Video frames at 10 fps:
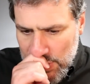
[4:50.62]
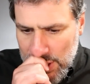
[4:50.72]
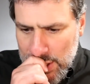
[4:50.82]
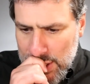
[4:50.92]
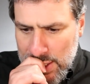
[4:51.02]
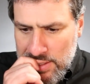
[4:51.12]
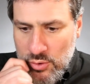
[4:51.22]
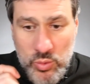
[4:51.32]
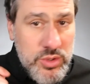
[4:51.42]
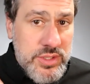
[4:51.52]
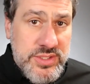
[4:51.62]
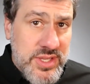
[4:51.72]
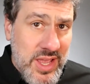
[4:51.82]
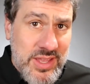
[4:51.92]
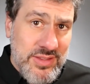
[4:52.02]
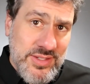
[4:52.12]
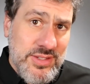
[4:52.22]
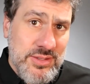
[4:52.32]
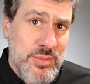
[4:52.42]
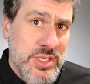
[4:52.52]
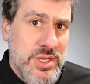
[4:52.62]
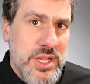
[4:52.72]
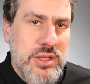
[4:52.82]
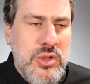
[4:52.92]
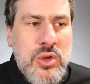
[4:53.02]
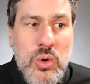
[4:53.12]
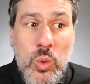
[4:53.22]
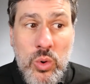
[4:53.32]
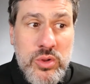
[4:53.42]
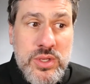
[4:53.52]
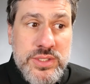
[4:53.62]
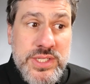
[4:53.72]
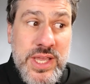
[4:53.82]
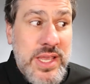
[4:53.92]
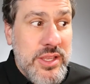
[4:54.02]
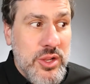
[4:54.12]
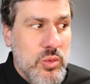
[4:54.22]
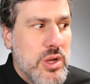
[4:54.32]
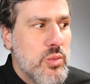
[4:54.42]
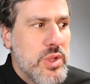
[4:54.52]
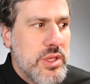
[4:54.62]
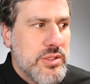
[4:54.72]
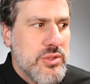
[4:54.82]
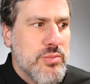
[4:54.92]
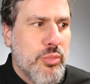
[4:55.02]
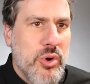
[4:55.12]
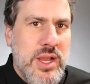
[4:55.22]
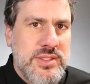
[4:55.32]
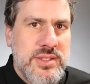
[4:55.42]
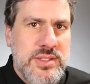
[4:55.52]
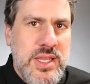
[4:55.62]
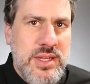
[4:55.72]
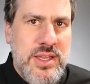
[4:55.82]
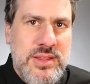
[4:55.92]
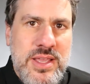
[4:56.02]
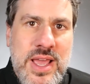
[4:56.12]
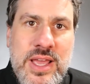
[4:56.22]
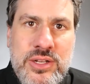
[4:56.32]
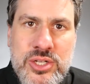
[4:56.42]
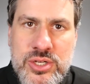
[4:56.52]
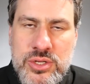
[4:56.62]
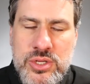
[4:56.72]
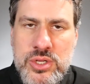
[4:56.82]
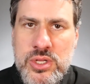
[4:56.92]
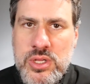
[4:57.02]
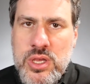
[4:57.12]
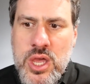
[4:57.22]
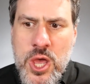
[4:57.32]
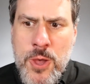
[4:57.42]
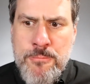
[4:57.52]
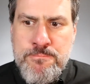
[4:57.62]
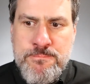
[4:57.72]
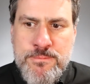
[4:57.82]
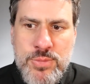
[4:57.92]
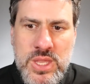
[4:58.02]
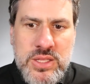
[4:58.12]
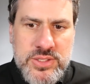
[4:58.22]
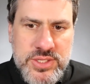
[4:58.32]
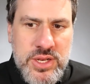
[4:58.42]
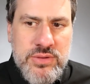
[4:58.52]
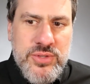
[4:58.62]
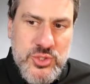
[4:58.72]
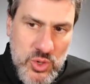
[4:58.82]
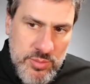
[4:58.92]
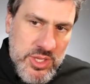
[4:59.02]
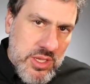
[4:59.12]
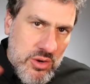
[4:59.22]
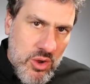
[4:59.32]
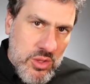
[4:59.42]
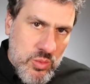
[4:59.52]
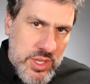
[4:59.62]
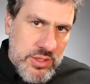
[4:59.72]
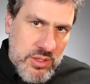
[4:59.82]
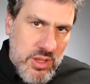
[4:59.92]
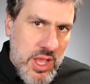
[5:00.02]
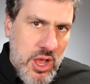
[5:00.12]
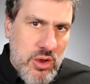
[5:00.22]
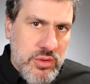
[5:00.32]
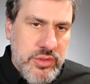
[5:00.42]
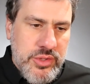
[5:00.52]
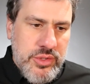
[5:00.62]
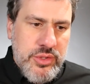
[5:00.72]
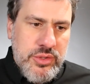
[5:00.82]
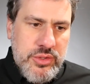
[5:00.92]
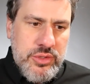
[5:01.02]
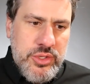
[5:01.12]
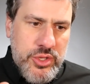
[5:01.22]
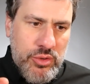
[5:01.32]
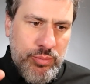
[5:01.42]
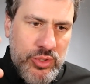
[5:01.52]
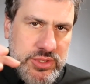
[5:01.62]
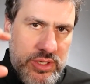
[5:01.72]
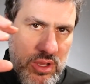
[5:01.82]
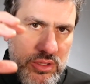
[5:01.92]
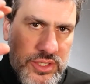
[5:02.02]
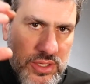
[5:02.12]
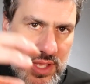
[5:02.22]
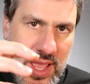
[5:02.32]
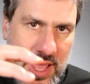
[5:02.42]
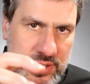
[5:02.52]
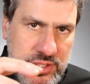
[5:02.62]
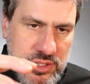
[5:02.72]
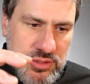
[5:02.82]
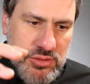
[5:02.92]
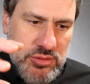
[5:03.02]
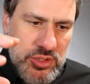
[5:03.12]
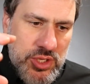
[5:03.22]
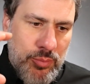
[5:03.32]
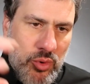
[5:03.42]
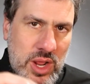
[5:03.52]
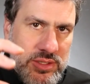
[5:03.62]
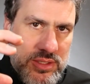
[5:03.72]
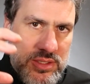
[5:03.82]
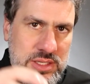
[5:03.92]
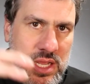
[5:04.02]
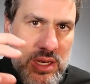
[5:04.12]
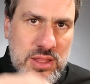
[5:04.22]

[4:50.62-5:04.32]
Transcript: Or you can see, hey, this isn't much data. Or you can say, hey, you know what? We need to process data at the edge. instead of streaming it all the way to the cloud, put technology on the edge, process the data